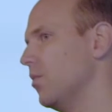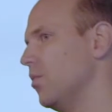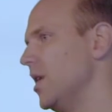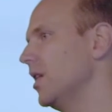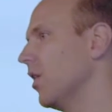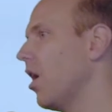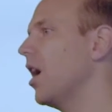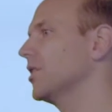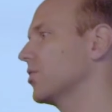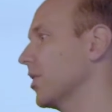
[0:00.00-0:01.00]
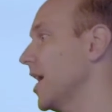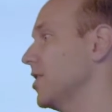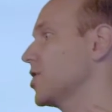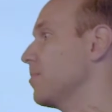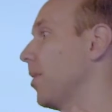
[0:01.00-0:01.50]
we lost or
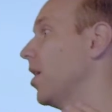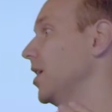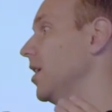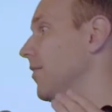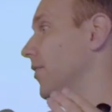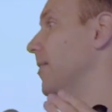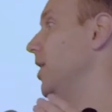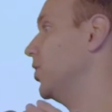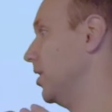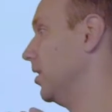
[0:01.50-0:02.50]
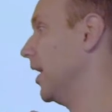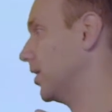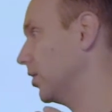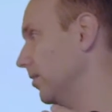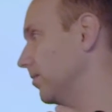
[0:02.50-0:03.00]
had spotty information
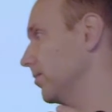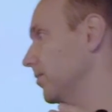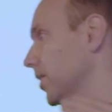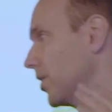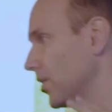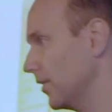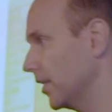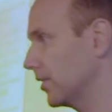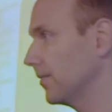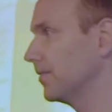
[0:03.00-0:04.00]
collection with our service,